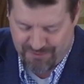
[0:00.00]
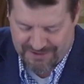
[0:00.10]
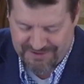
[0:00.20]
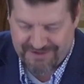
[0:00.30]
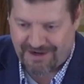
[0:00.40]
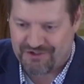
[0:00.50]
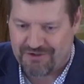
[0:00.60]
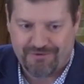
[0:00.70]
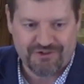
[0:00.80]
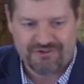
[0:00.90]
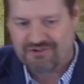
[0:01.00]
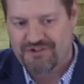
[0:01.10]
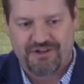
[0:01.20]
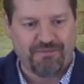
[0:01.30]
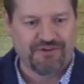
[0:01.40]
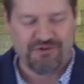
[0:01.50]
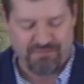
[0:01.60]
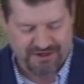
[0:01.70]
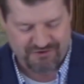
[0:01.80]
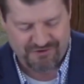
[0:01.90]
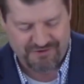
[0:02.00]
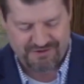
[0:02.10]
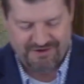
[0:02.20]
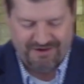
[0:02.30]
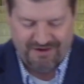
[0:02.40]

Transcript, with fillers: presentation, which is just a bunch of pictures.